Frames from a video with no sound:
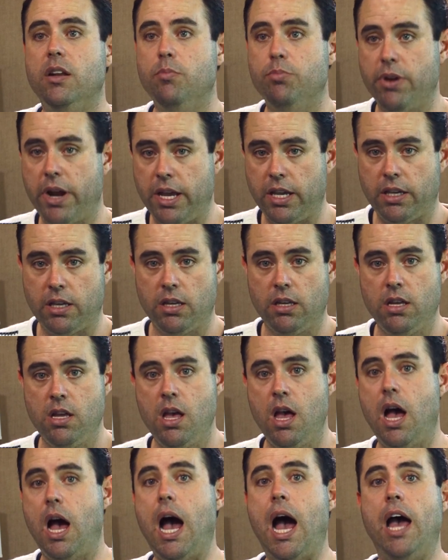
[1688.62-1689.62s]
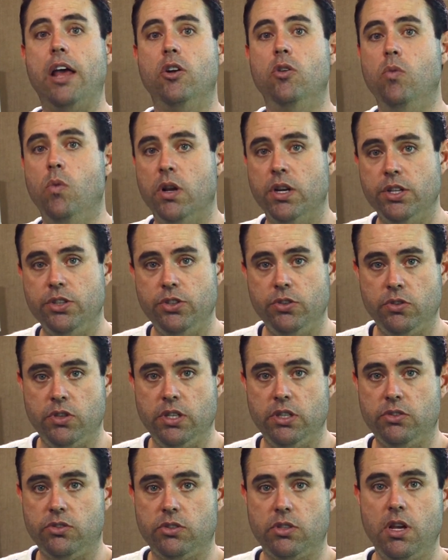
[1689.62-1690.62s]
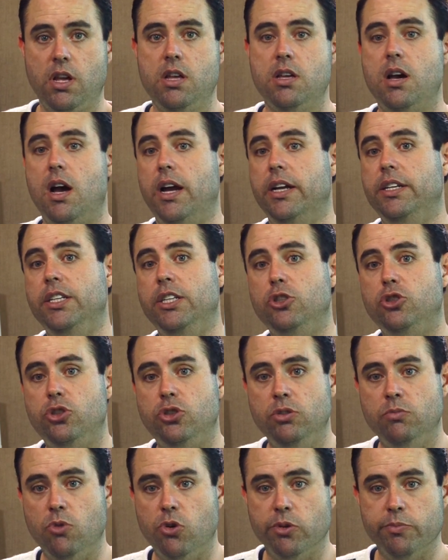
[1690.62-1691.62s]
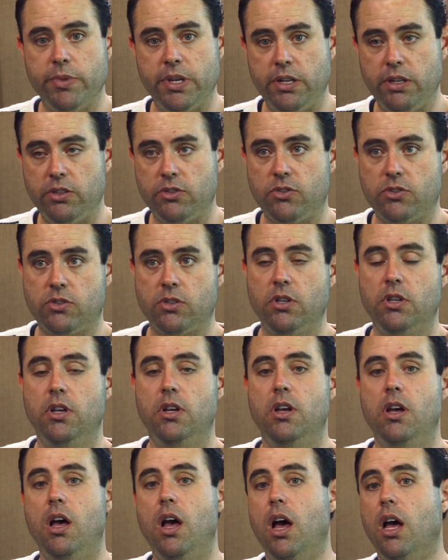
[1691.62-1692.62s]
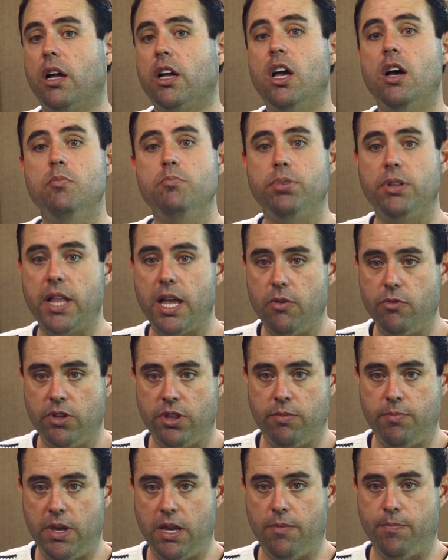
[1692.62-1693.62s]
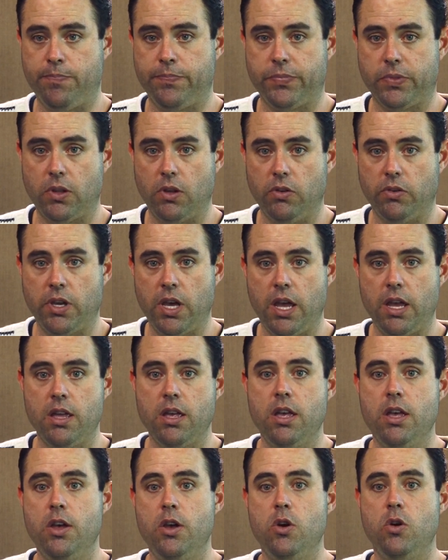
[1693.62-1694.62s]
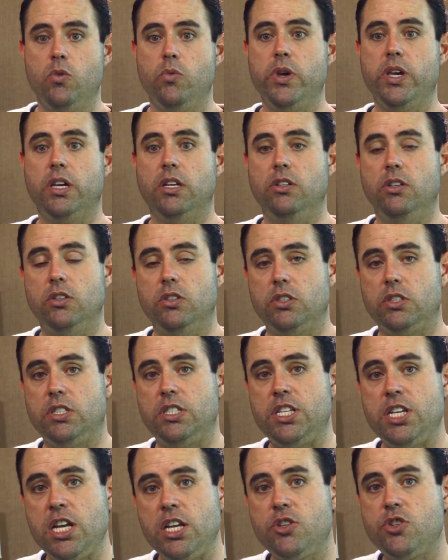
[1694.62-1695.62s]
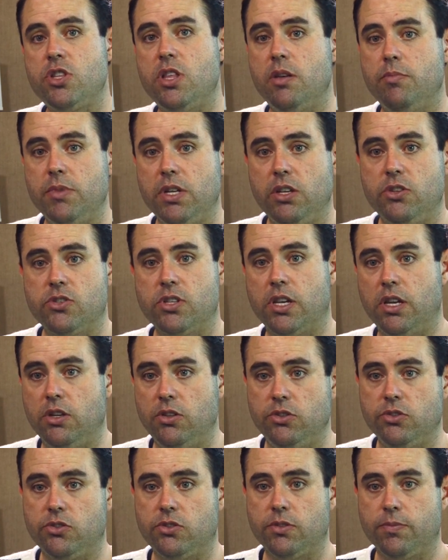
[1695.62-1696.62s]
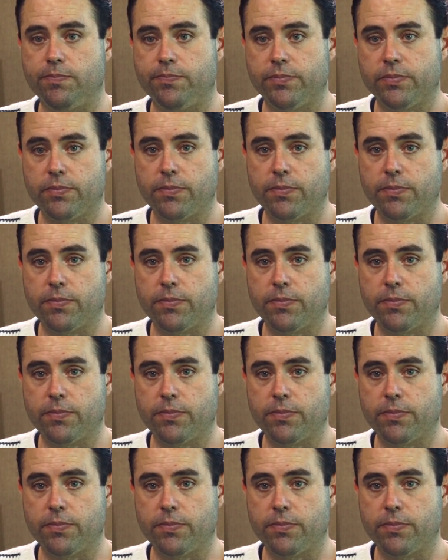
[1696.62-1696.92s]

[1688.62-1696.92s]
a break. I don't want to do this. I need 2 more minutes. Come play with me. Okay? We can teach them these skills